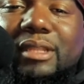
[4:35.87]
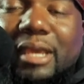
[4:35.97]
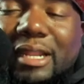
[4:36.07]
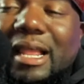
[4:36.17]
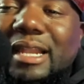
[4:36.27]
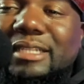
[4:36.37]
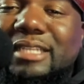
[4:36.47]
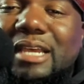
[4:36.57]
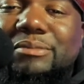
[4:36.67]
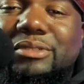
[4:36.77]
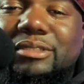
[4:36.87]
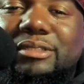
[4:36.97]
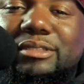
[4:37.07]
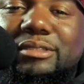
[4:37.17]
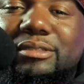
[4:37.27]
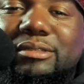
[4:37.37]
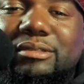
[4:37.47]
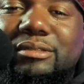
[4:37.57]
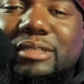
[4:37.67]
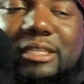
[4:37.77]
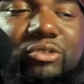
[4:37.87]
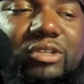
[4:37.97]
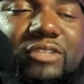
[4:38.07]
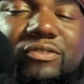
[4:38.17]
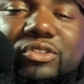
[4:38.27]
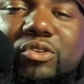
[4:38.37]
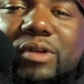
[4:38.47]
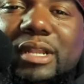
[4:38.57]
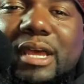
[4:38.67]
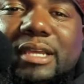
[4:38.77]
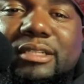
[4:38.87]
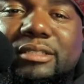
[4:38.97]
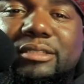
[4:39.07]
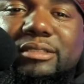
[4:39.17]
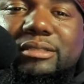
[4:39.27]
And a lot of times, they do these for storylines.